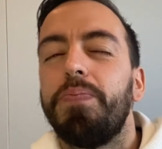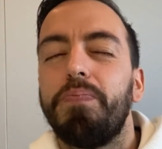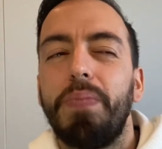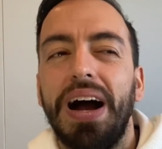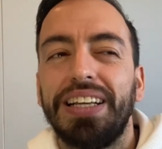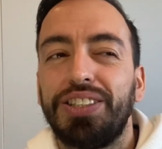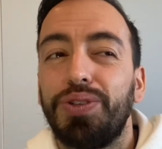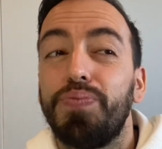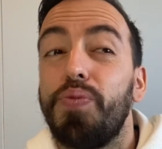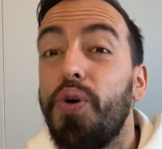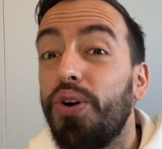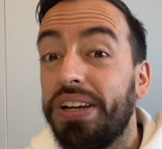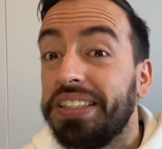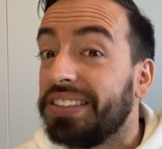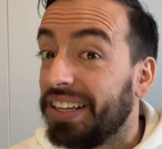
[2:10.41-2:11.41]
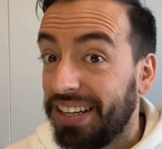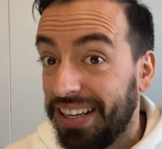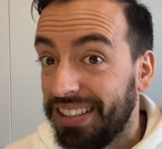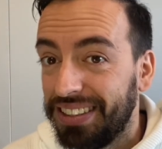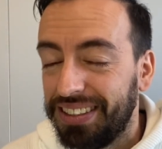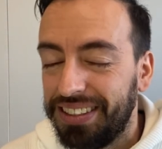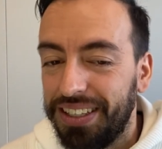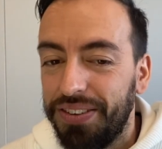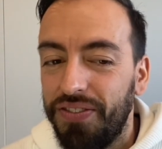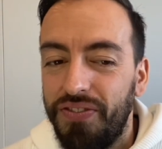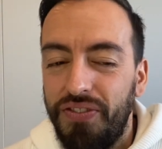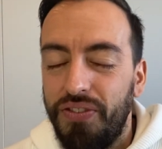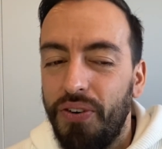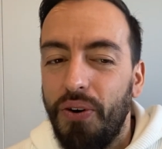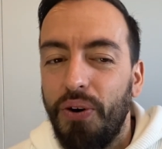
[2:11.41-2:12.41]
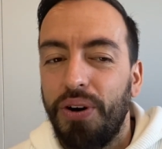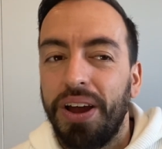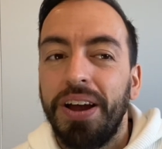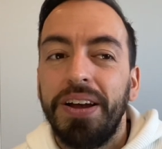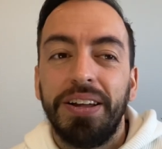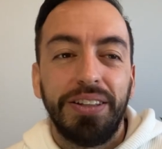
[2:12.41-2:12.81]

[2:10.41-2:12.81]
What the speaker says: much more interesting for